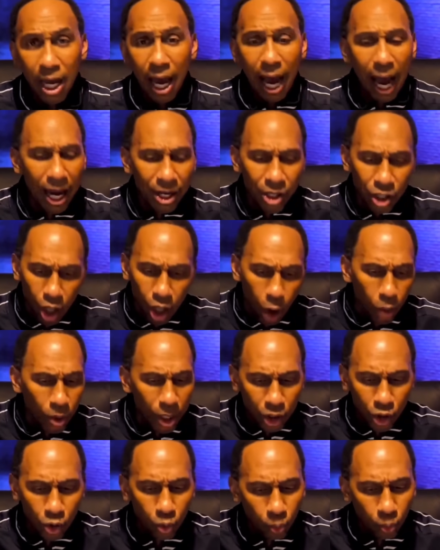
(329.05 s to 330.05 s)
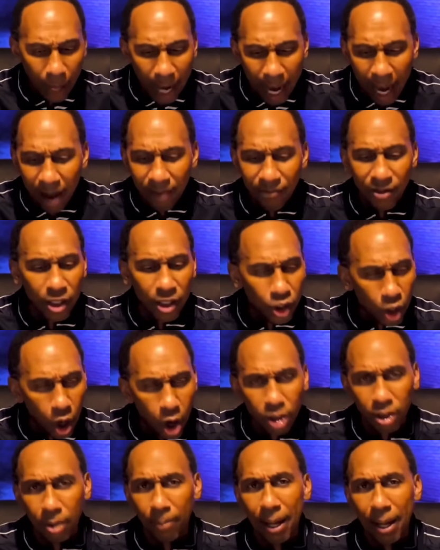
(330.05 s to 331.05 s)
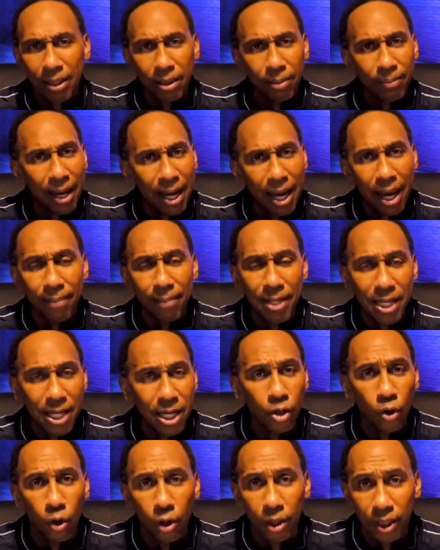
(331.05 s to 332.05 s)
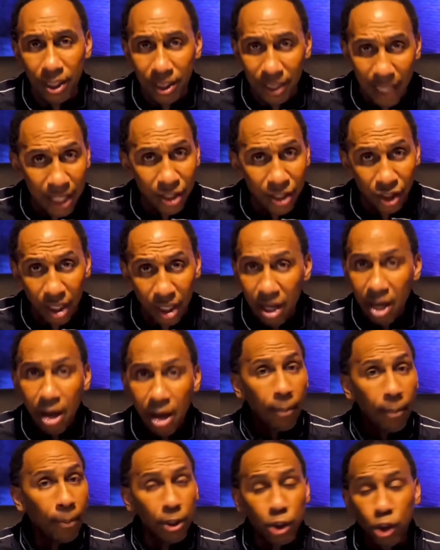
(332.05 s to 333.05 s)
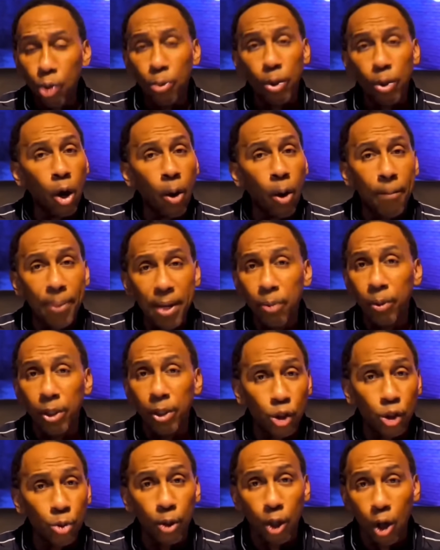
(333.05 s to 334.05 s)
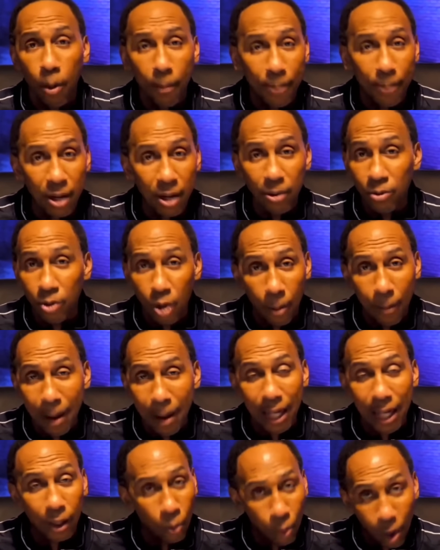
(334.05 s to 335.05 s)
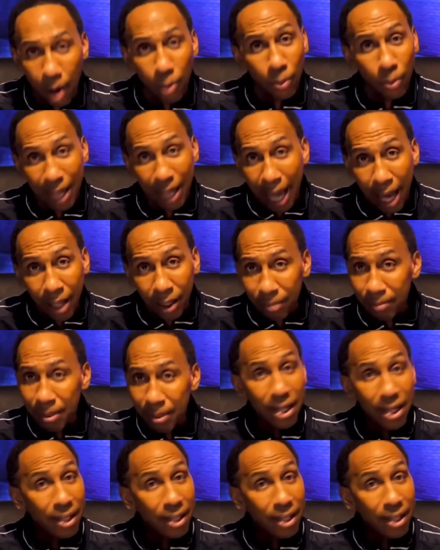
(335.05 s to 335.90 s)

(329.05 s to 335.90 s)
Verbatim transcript: I know that you raved and talked about the Miami Heat organization, but you were going to be what you were going to be no matter what without them.